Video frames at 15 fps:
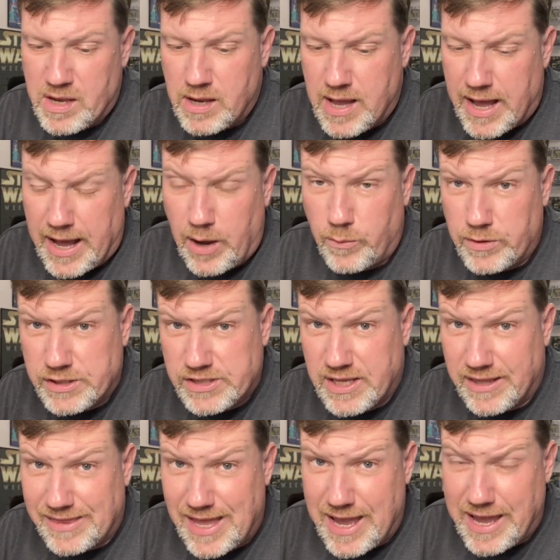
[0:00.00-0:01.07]
Hot Wheels
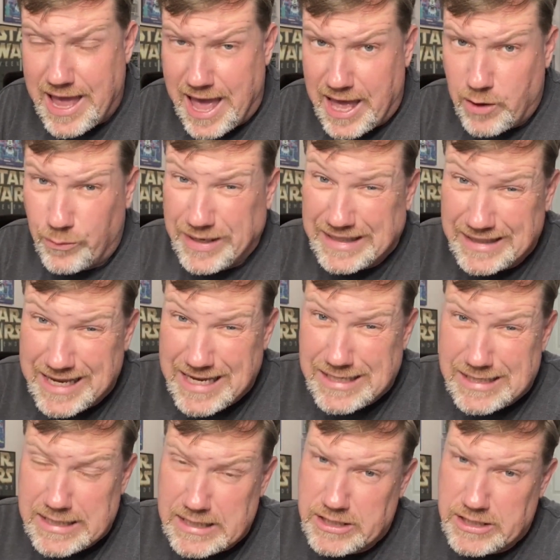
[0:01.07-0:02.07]
that they had released